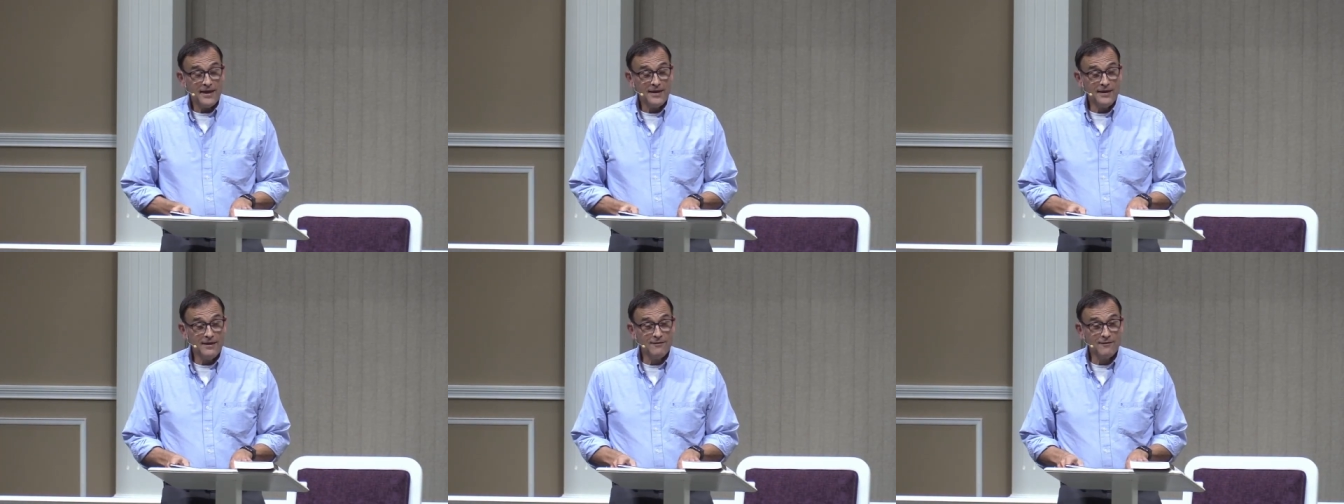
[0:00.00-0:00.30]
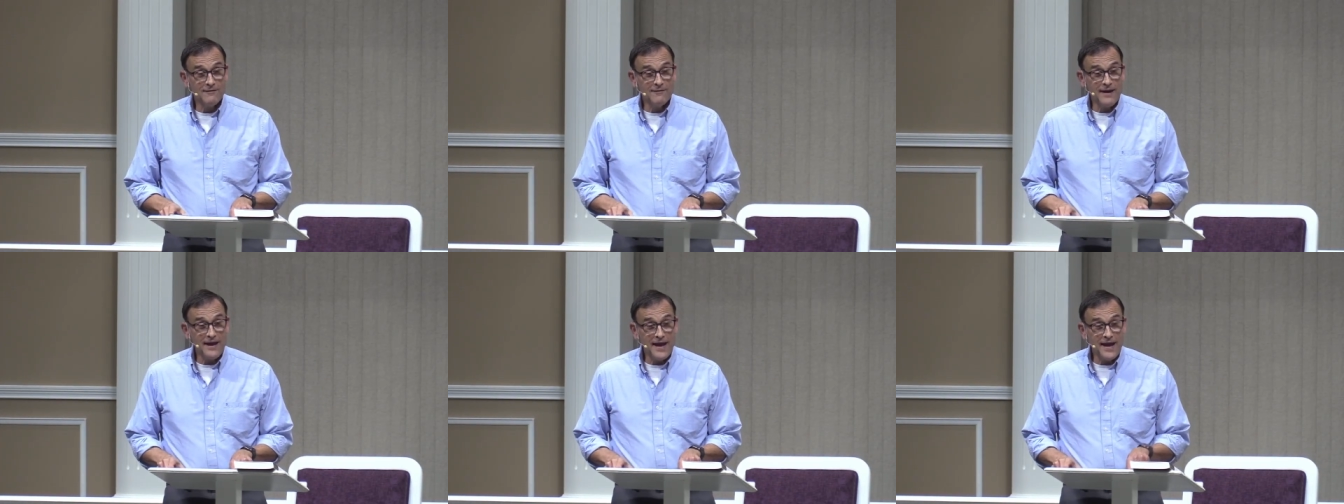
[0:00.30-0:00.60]

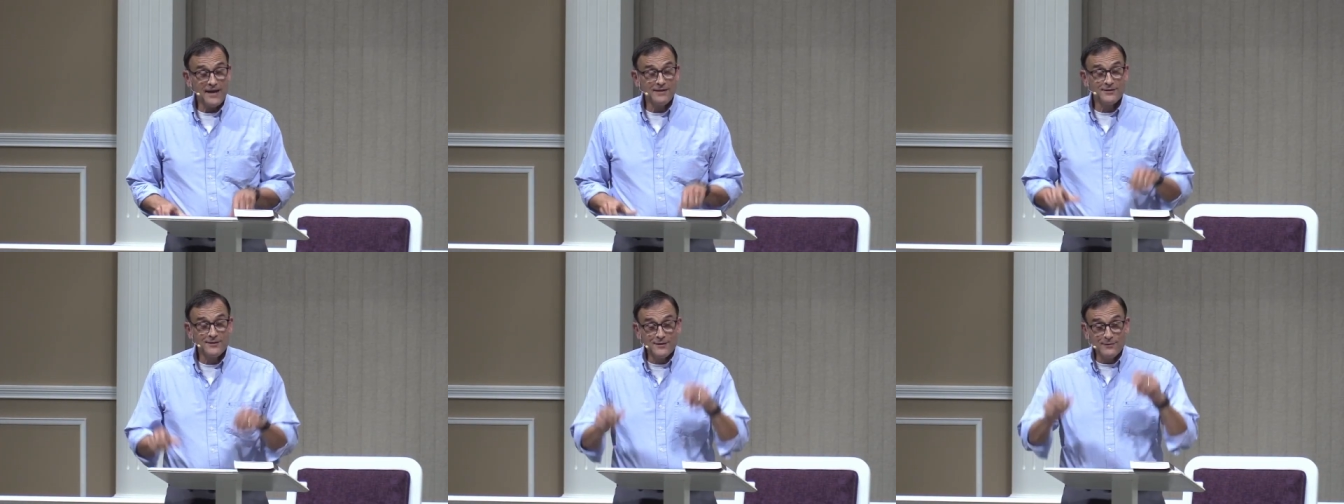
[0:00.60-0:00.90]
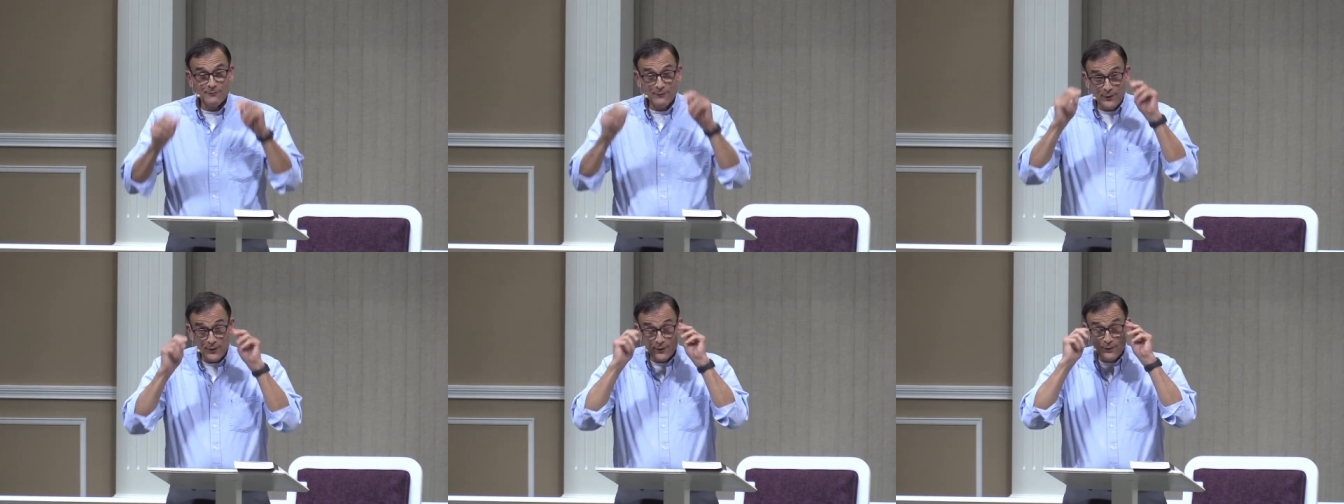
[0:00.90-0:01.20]
either ask
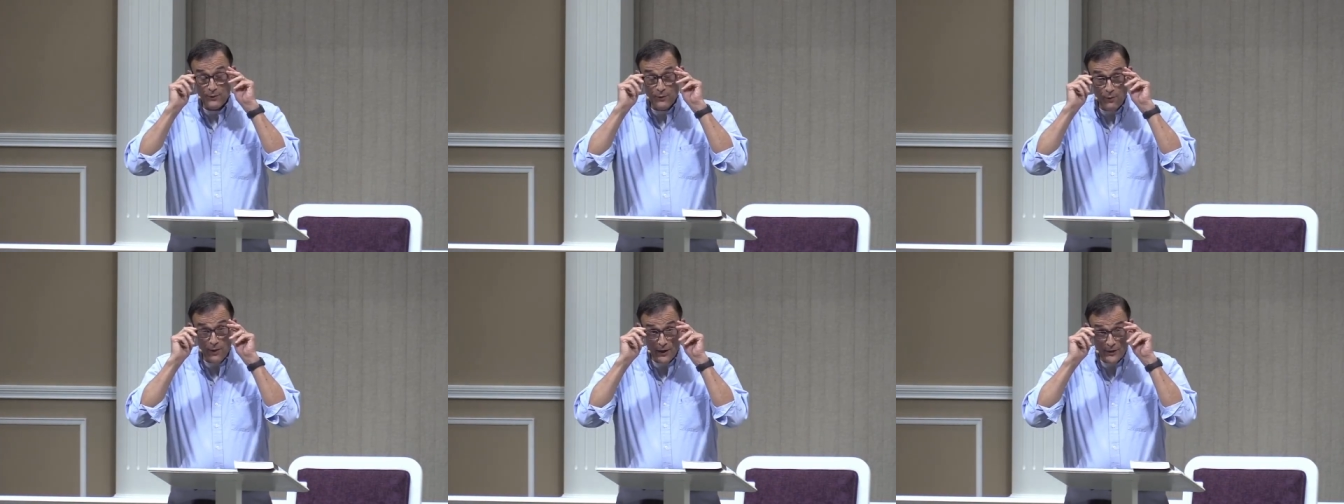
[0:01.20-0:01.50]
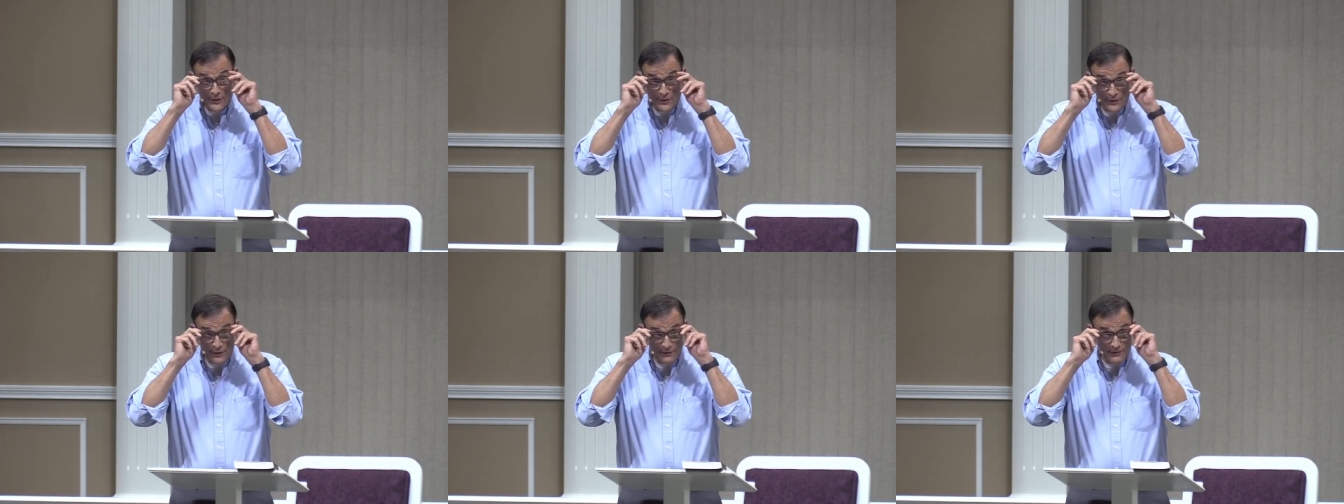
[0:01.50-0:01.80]
some good
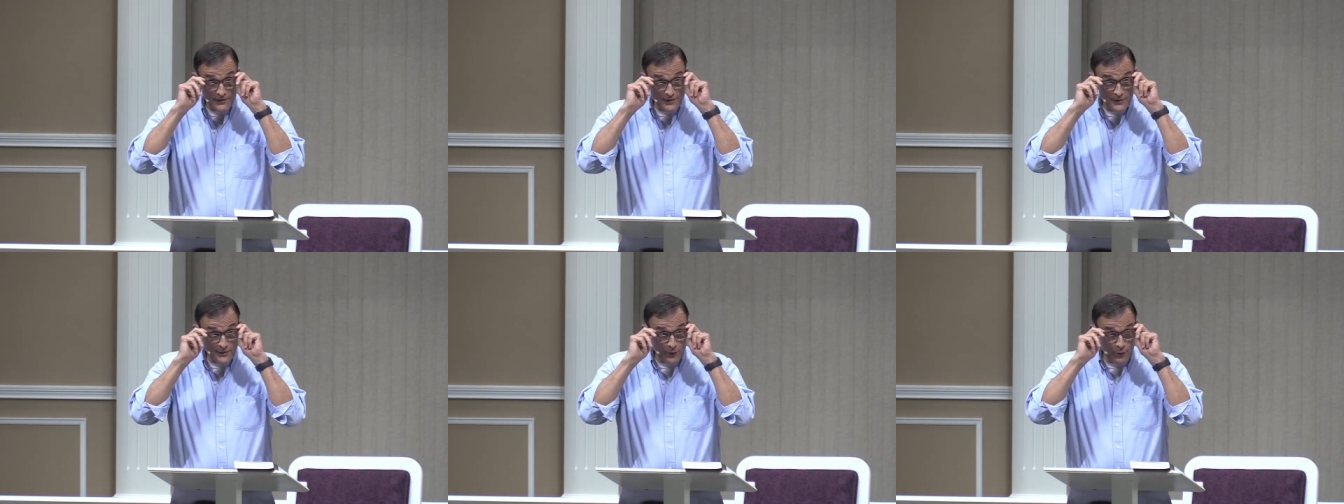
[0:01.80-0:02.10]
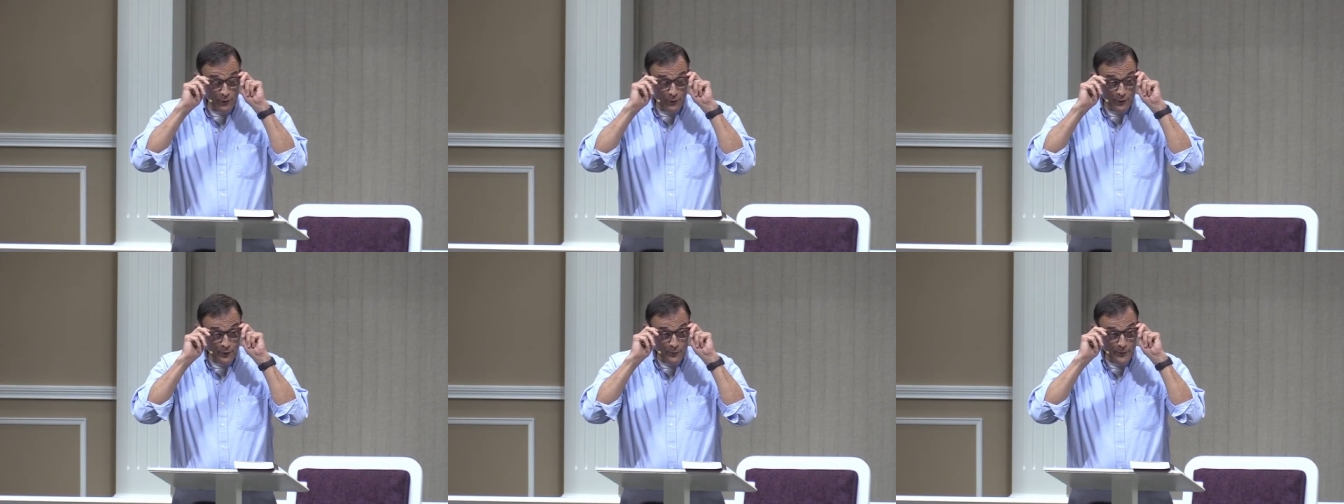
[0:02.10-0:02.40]
questions
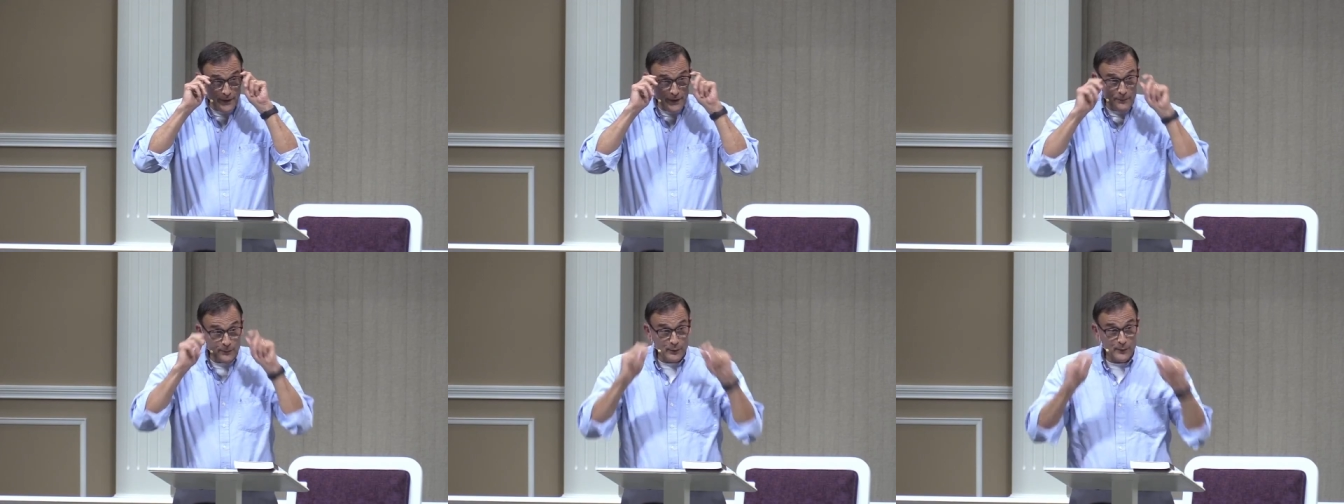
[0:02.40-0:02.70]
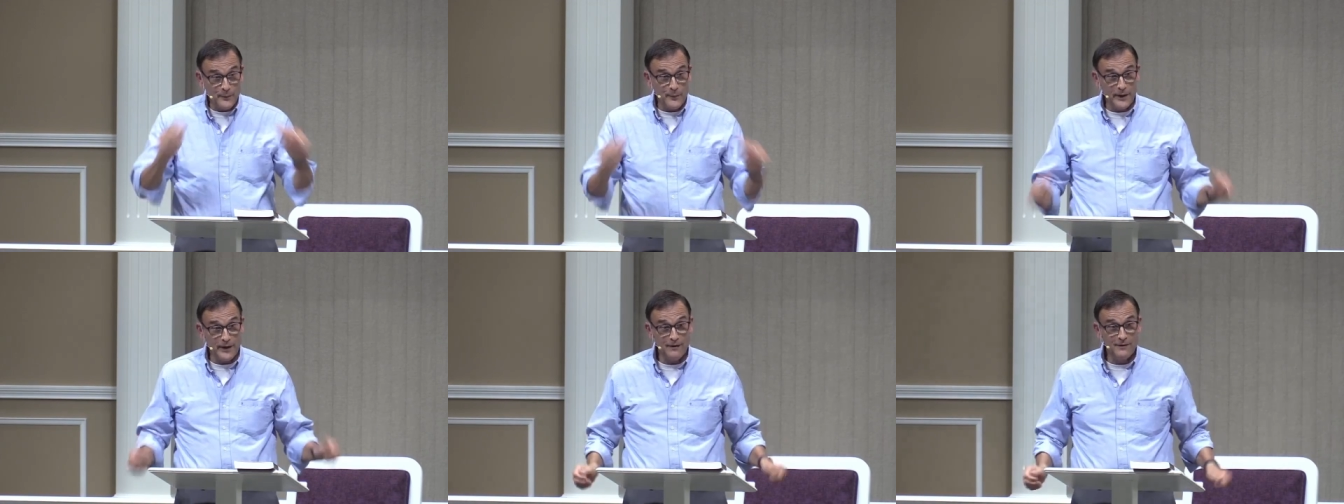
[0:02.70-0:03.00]
or be
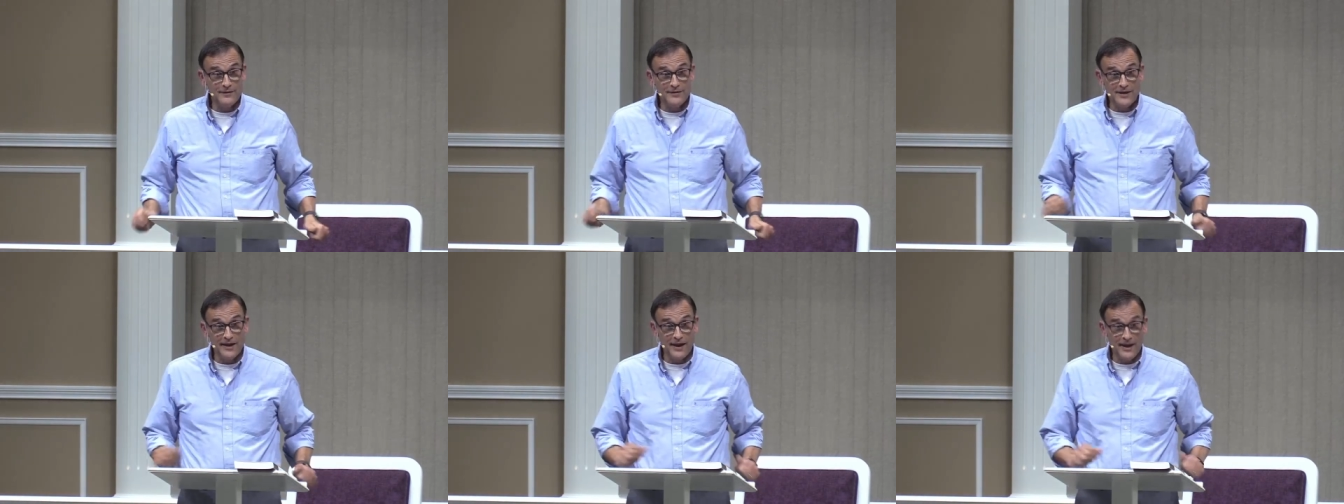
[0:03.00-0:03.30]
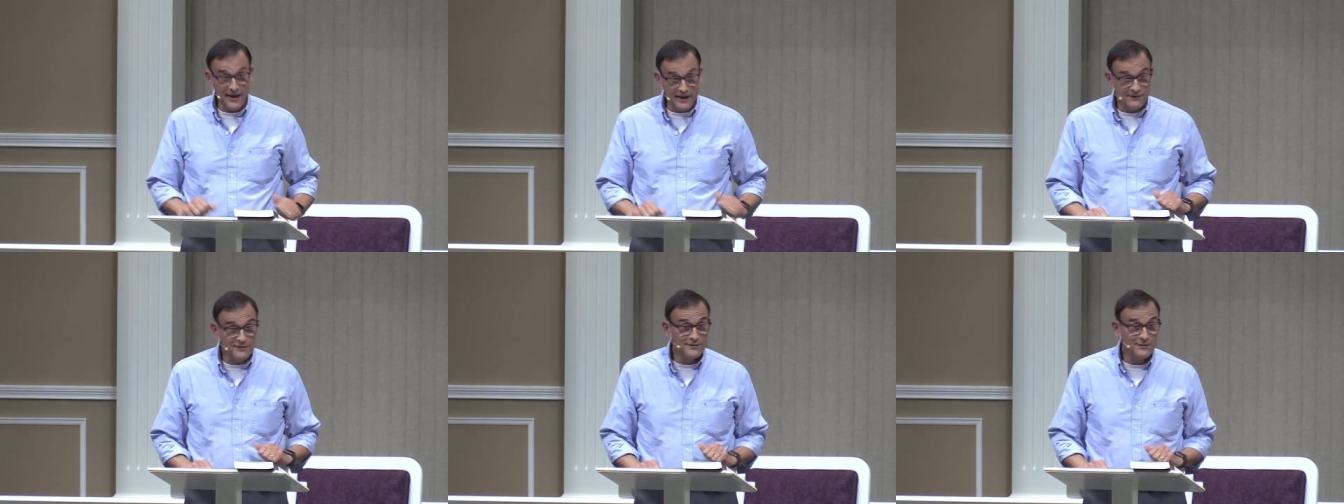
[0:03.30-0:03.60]
prepared
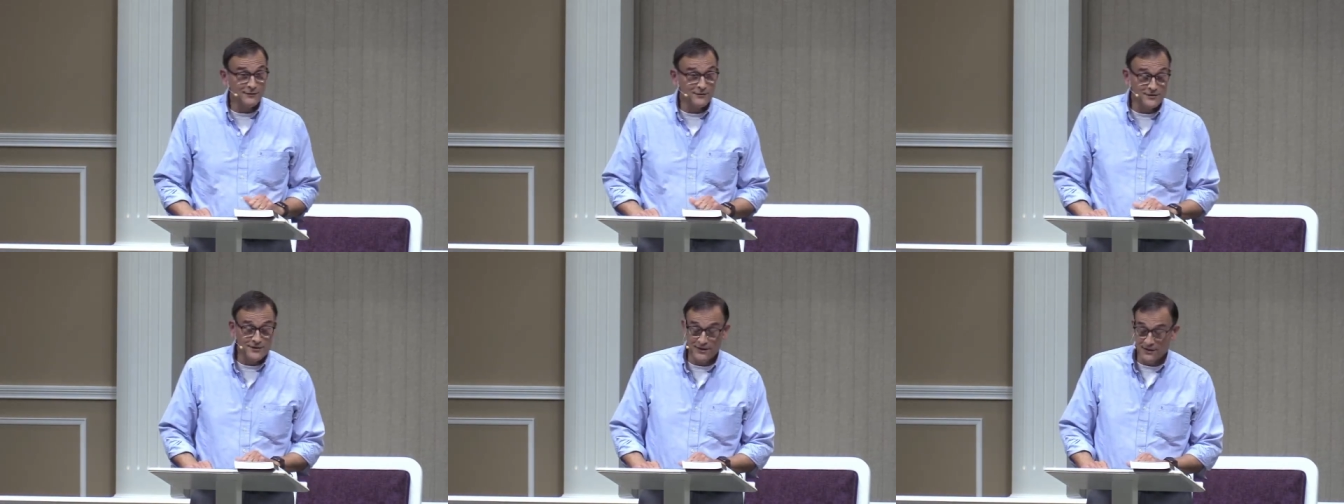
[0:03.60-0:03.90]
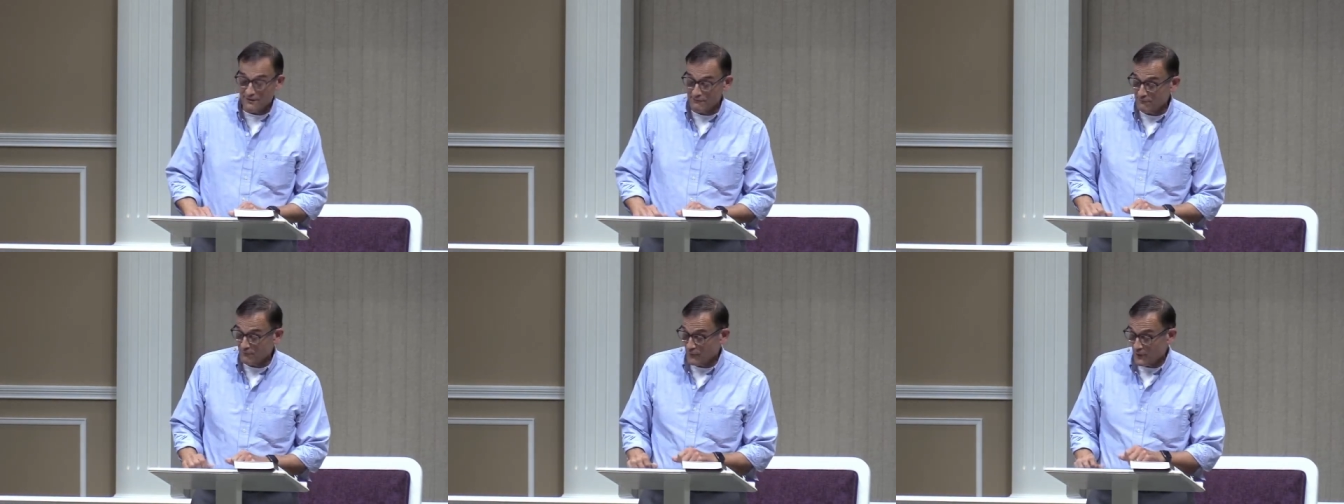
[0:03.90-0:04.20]
to answer
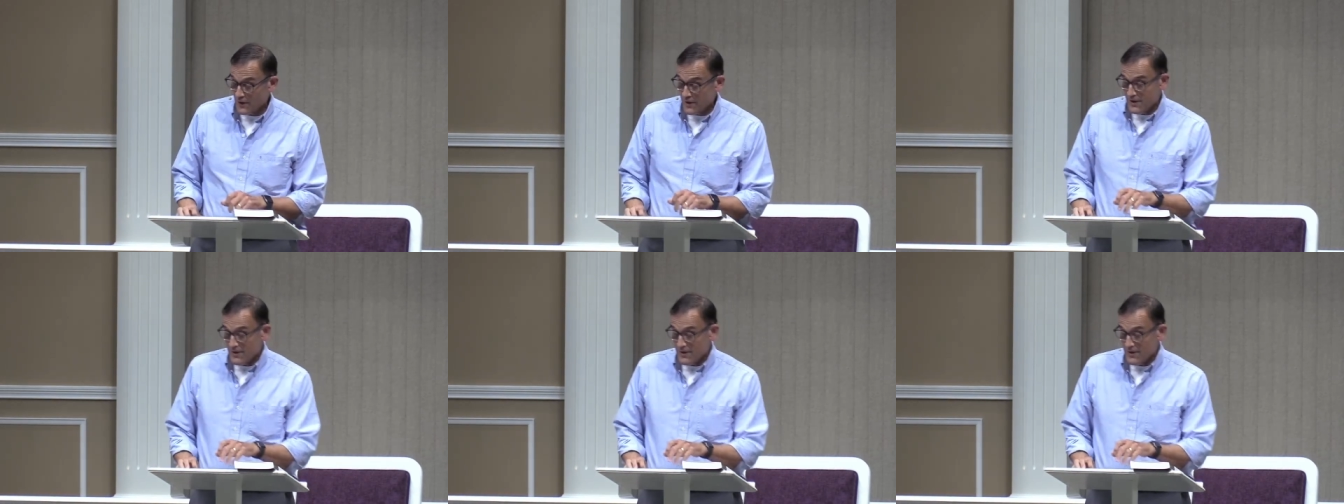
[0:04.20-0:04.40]
some.